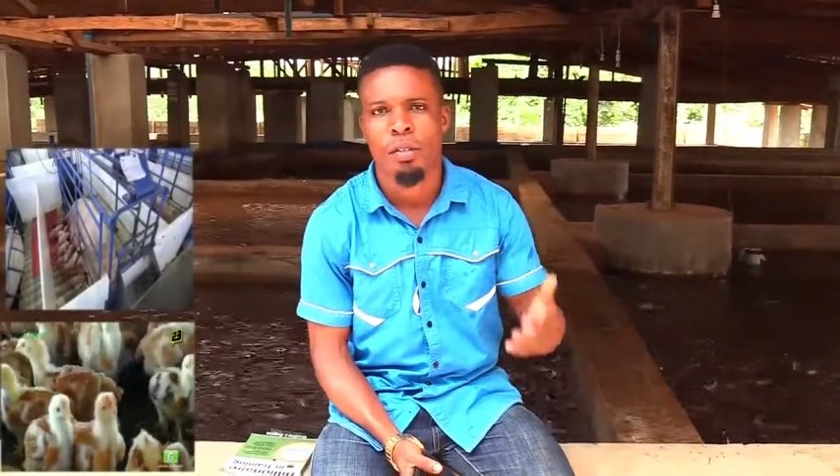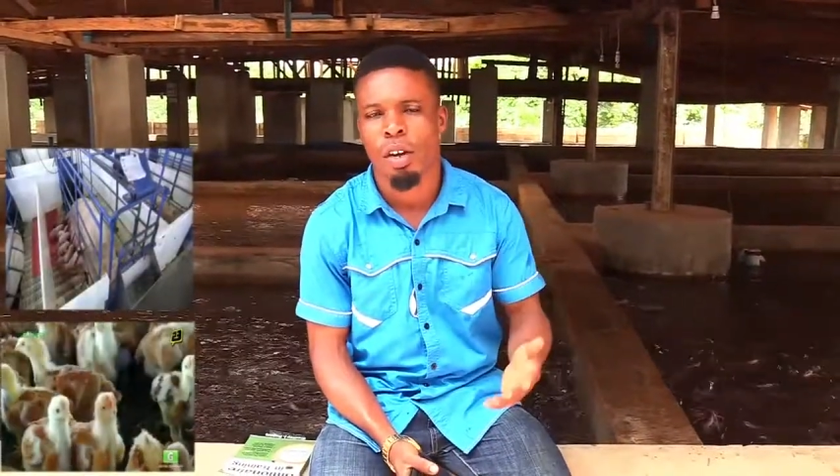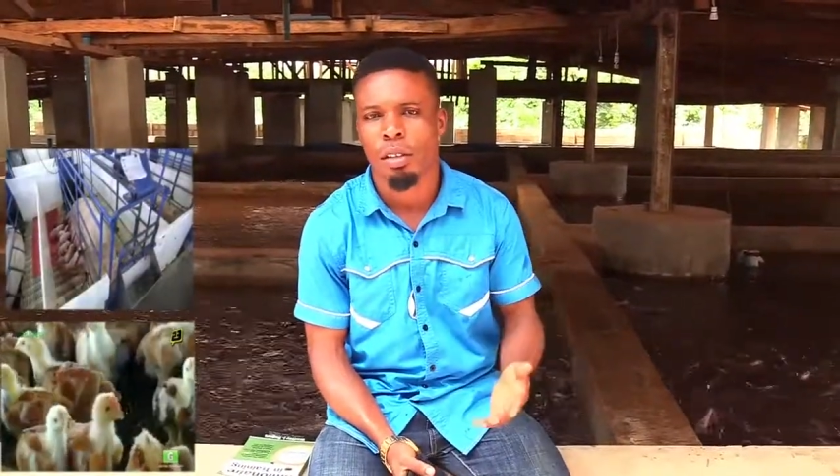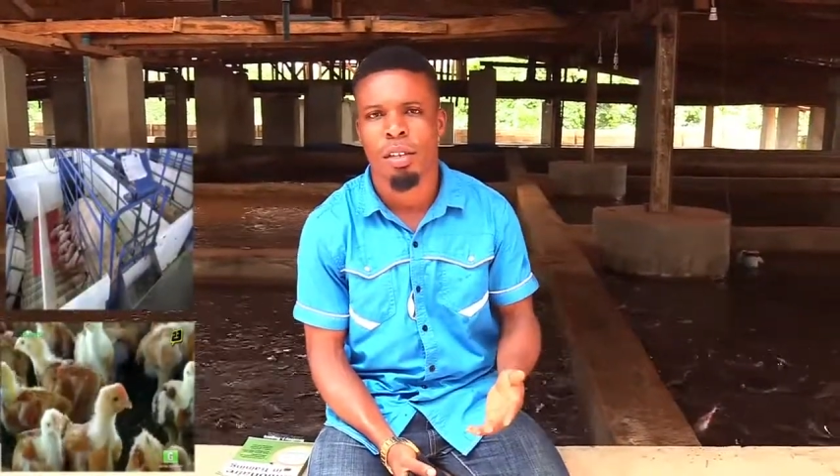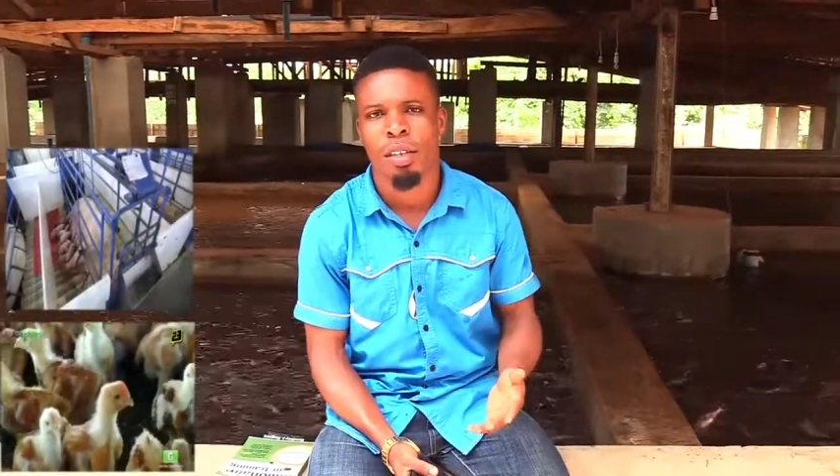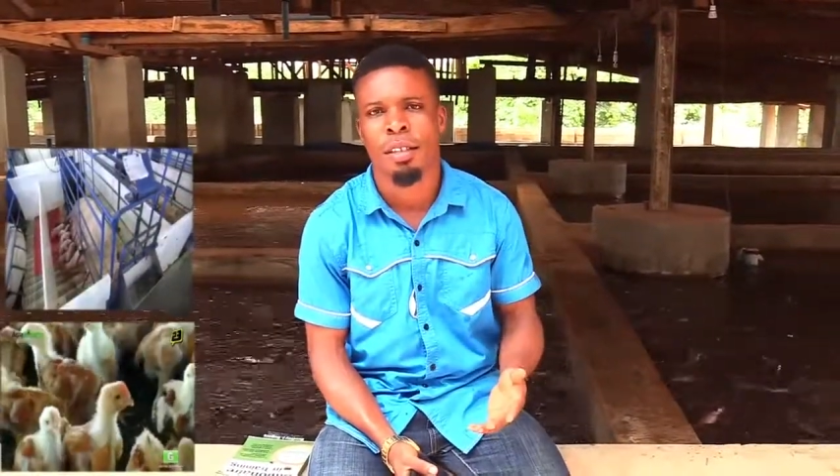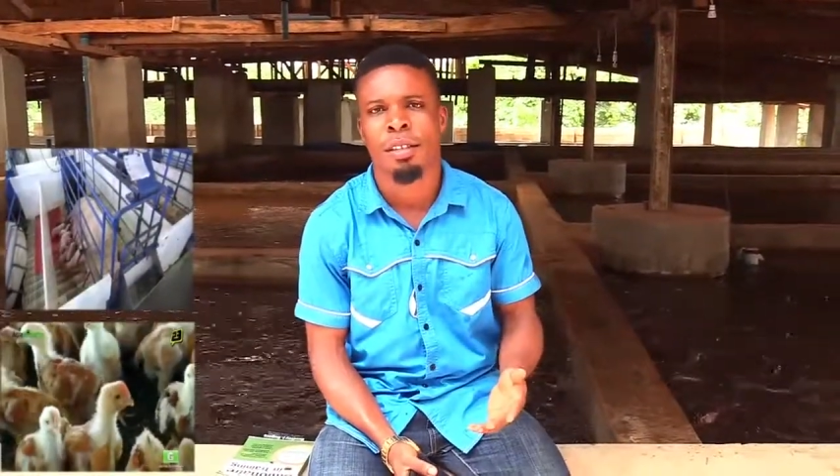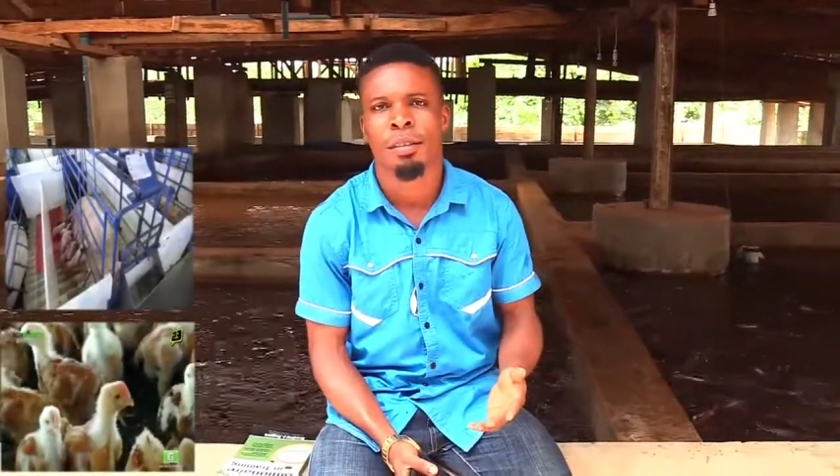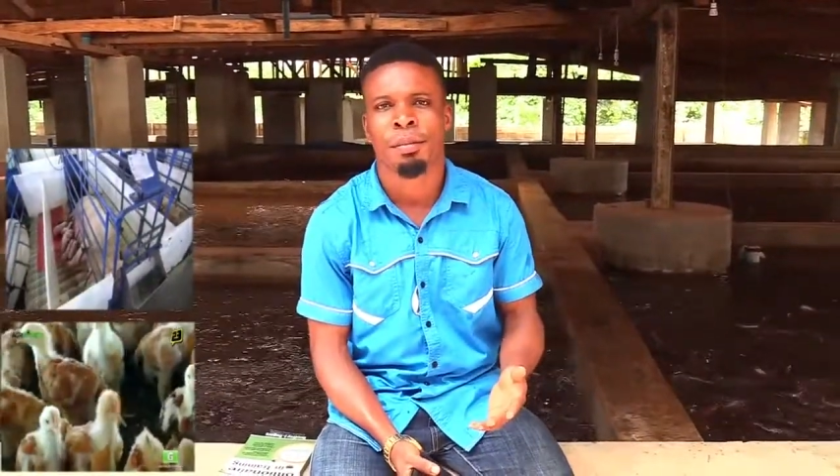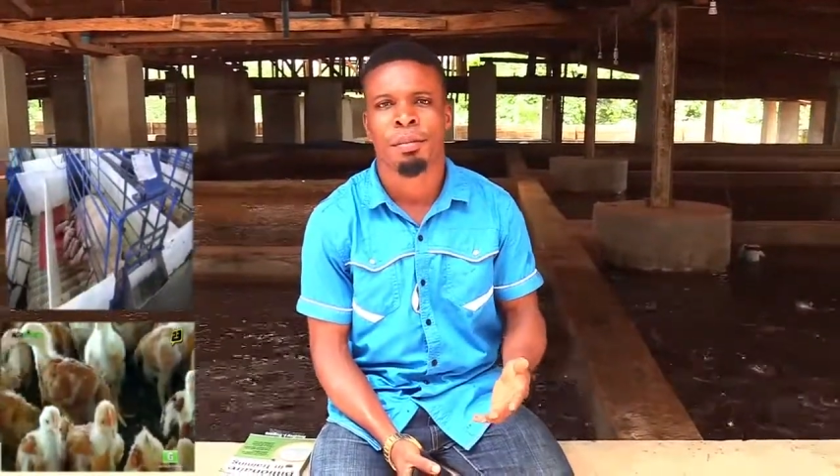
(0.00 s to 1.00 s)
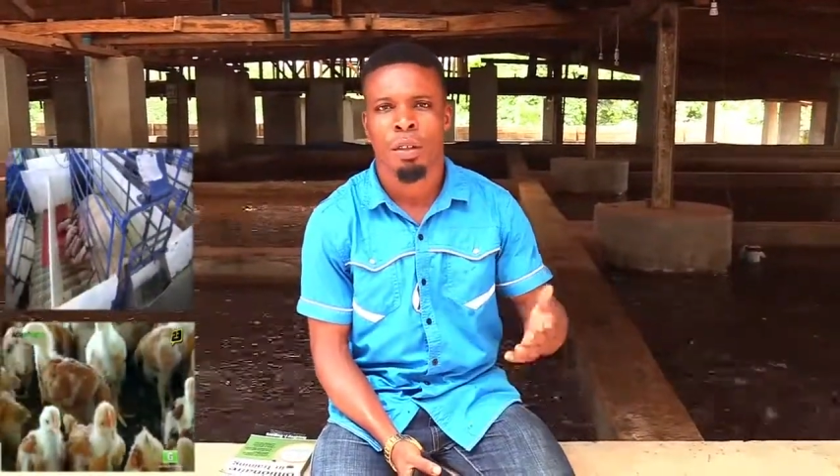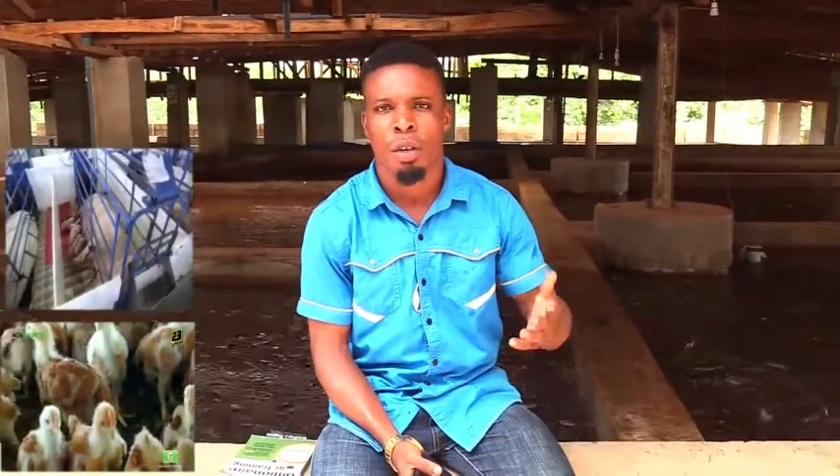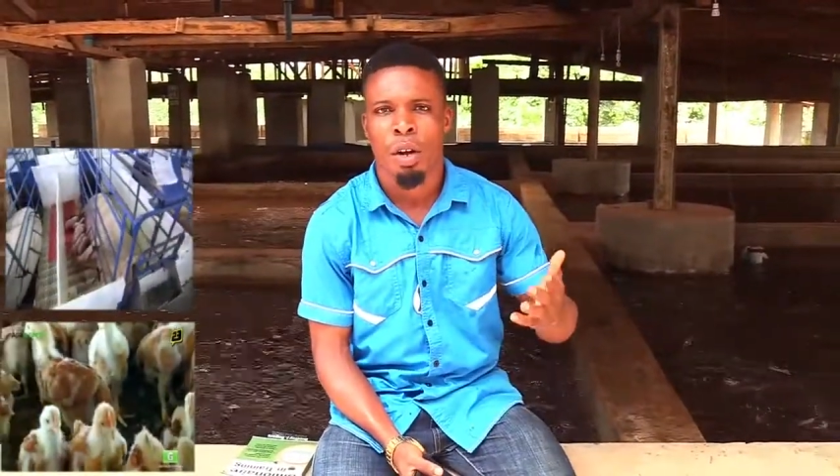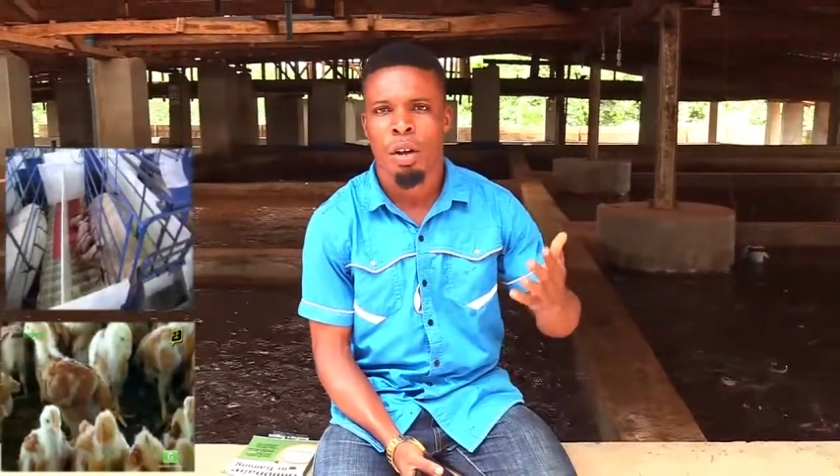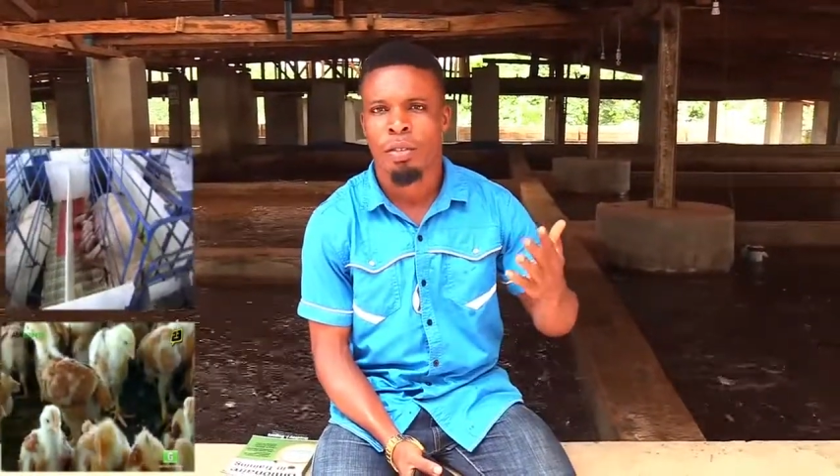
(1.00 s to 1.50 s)
cuttery
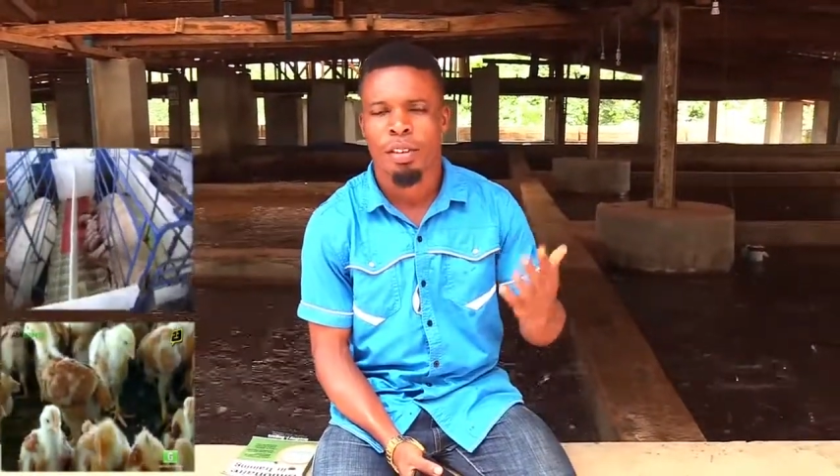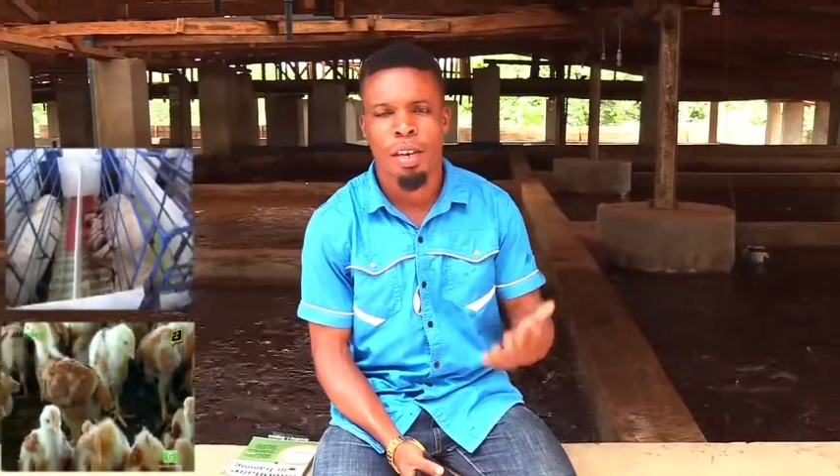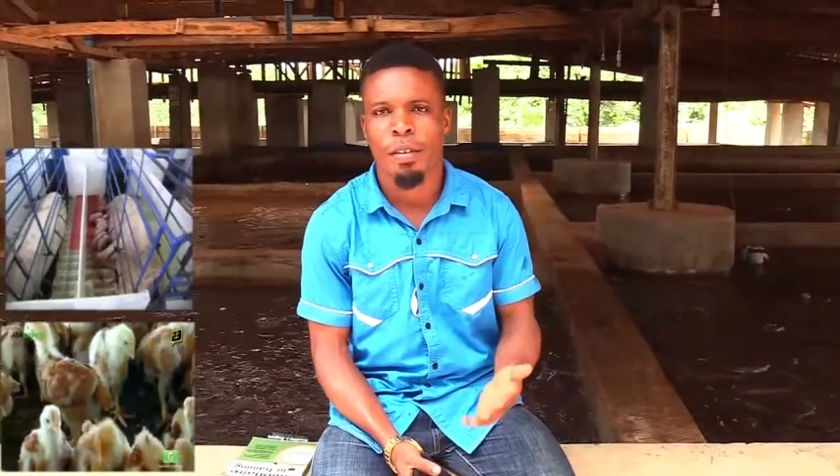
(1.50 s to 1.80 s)
or snake